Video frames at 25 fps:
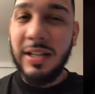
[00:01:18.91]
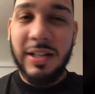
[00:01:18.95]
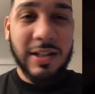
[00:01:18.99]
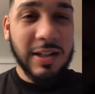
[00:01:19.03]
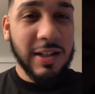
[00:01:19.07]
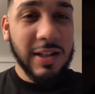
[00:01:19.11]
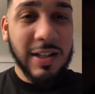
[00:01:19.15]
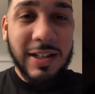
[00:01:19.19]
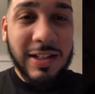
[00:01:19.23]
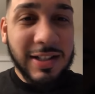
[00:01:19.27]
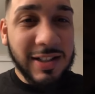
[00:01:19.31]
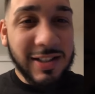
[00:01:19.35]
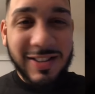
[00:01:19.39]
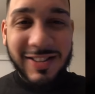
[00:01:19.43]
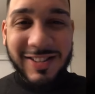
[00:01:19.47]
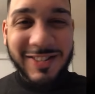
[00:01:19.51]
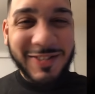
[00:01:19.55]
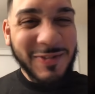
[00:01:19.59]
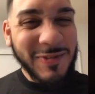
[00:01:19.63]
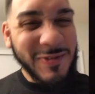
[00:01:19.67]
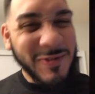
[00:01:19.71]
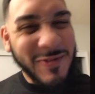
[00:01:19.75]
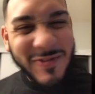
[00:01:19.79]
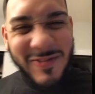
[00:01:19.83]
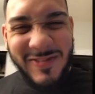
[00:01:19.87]
which one of your
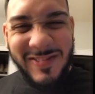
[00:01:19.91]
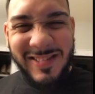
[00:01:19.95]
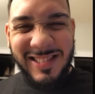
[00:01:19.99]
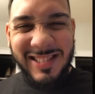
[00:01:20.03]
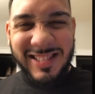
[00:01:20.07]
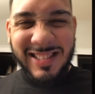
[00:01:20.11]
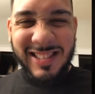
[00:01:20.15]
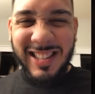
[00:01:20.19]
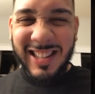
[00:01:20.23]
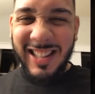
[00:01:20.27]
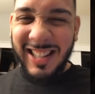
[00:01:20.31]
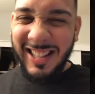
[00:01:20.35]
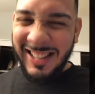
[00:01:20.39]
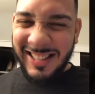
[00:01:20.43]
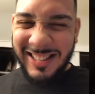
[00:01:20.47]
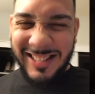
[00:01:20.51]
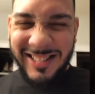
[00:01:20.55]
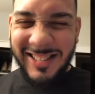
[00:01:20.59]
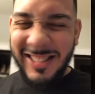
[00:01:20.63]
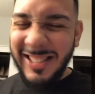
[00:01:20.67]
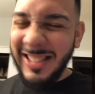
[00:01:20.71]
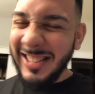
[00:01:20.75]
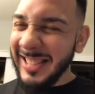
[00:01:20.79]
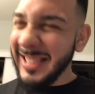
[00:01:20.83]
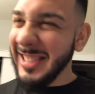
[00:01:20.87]
guys should we do it
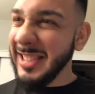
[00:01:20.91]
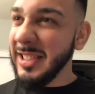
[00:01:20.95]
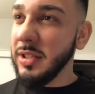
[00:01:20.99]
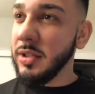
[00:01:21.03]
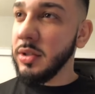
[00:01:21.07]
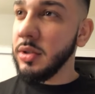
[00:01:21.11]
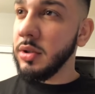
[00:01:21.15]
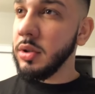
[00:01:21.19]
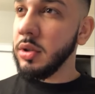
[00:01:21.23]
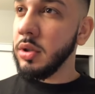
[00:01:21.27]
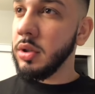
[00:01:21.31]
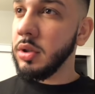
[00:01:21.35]
with?